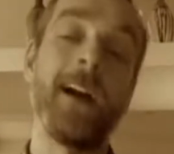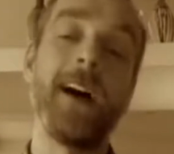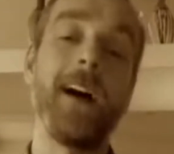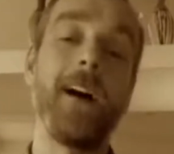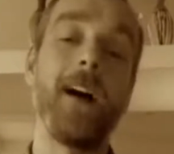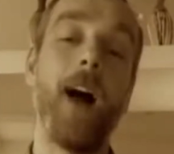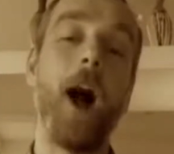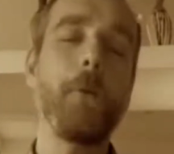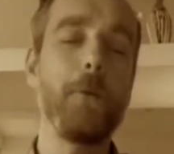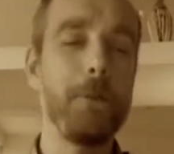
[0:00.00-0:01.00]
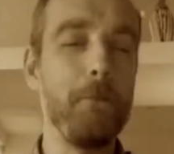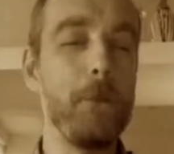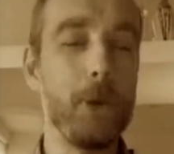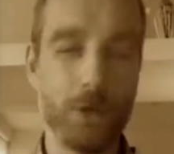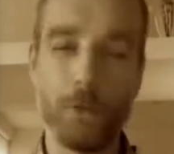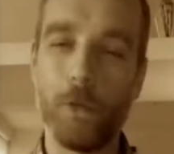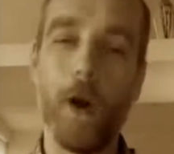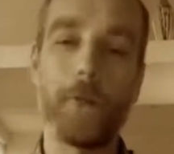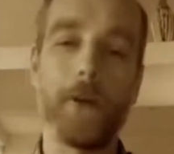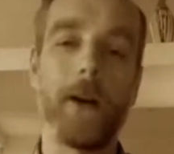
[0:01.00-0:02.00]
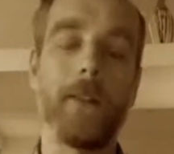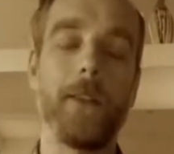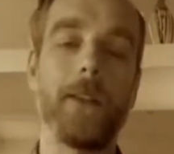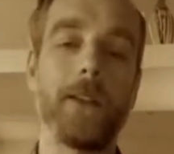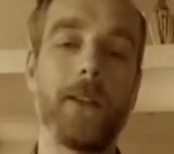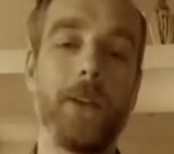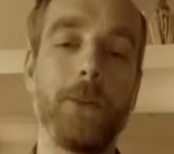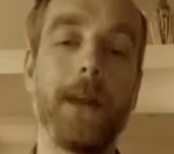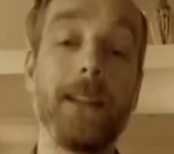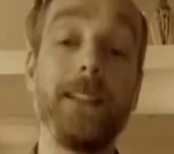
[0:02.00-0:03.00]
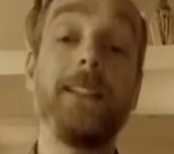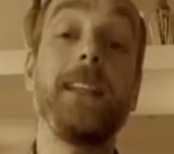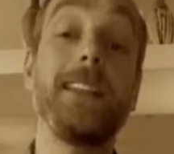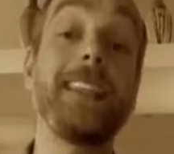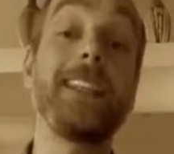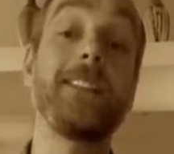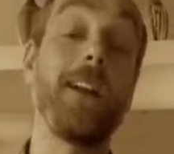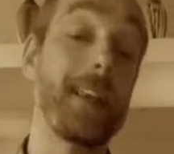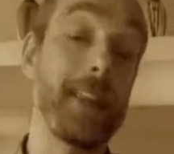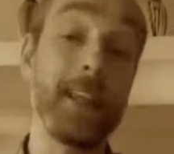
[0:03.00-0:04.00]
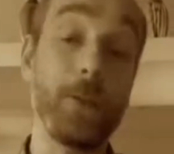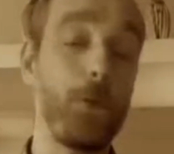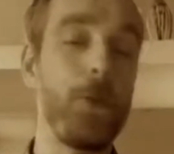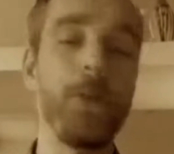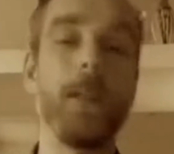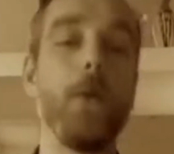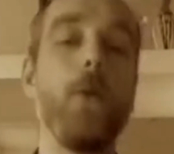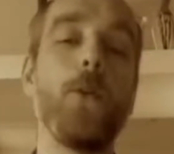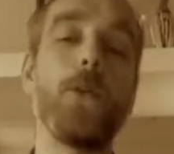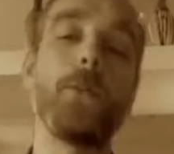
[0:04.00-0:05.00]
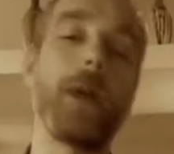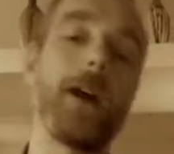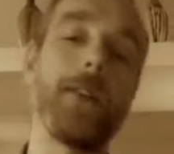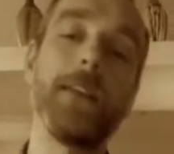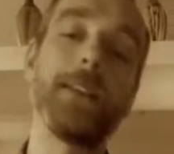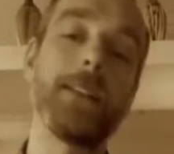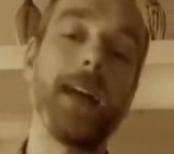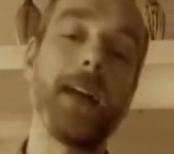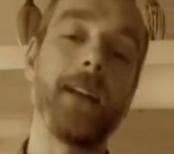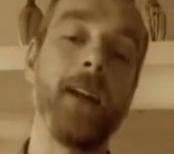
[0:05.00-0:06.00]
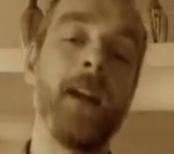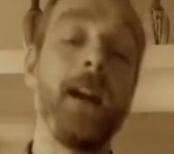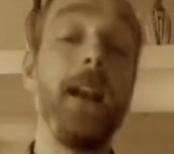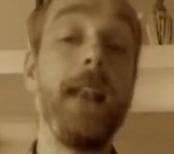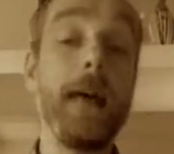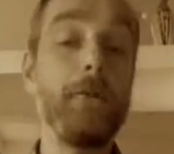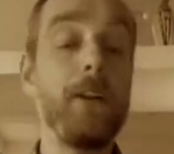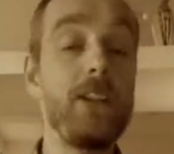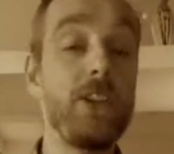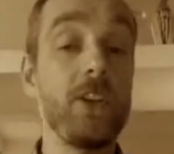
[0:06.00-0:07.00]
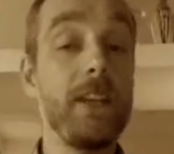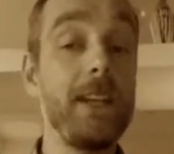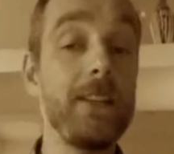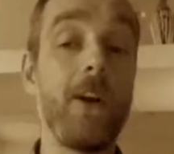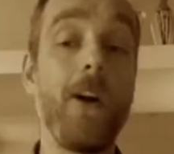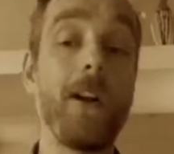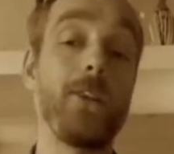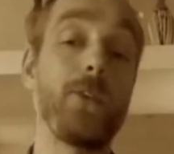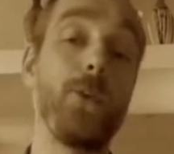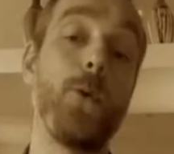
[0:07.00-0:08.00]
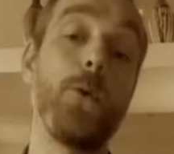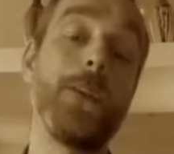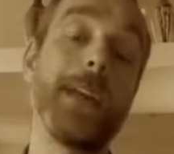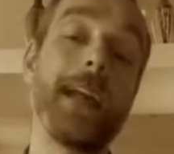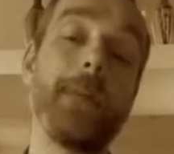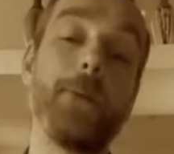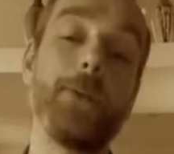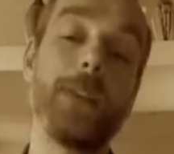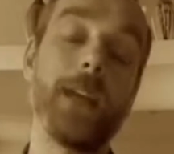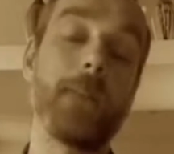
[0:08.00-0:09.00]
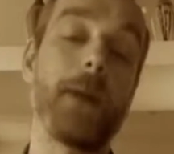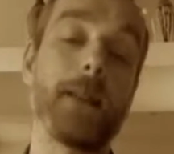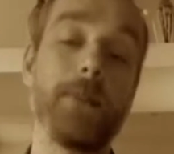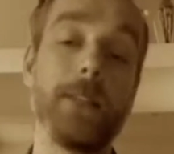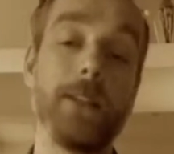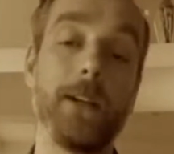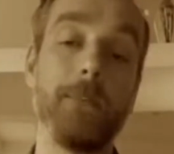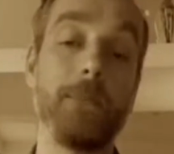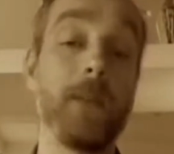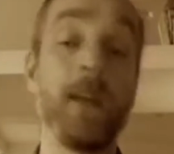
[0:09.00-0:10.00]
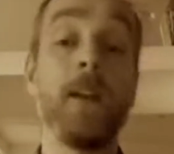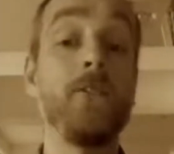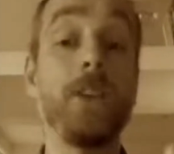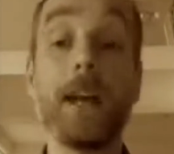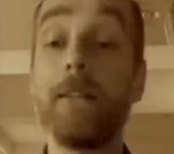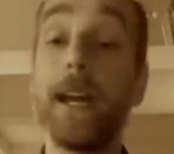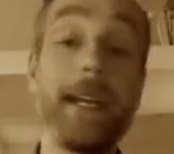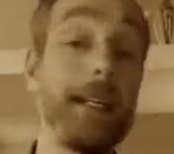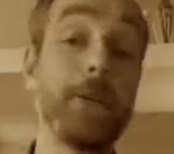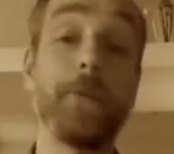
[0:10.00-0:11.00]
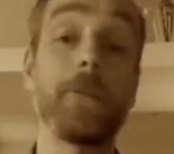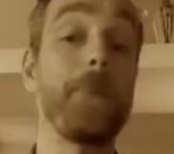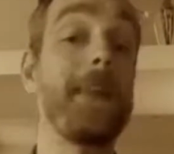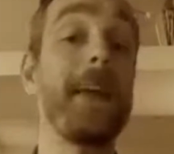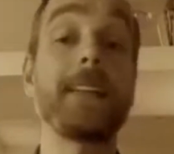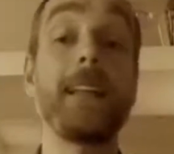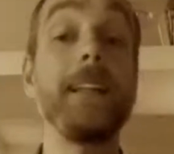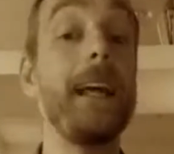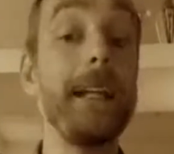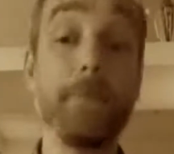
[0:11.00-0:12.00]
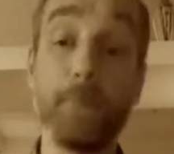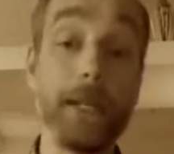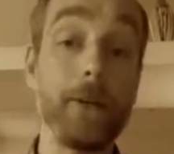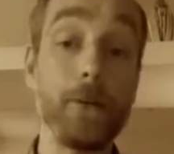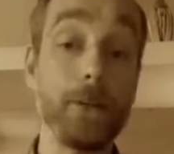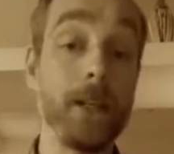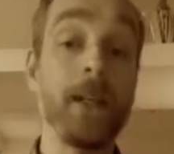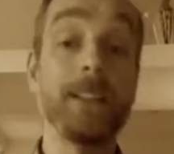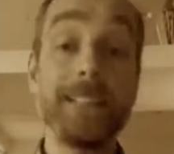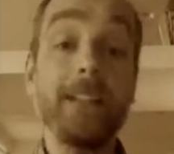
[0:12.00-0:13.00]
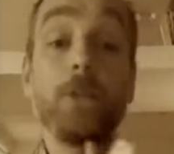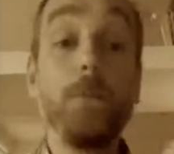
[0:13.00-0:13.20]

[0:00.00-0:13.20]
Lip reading: I would much rather that humanity did things like this through the awesome power of the internet, leverage these kind of tools that enable you to get a passive income, generate an income from this, let it build, set